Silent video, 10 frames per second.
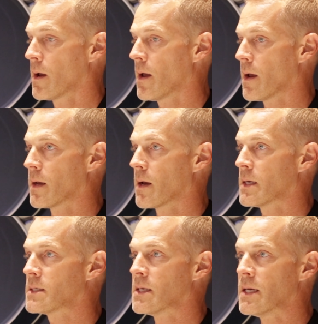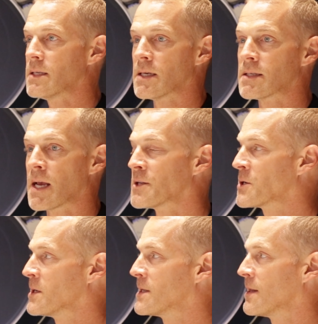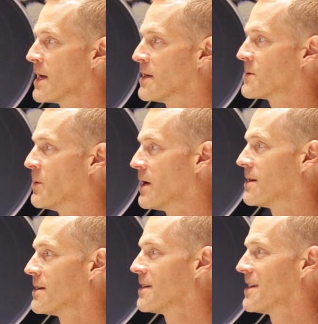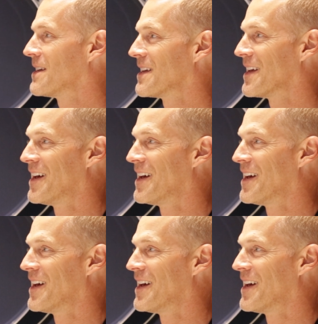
I guess the easiest answer is the latest one. Okay.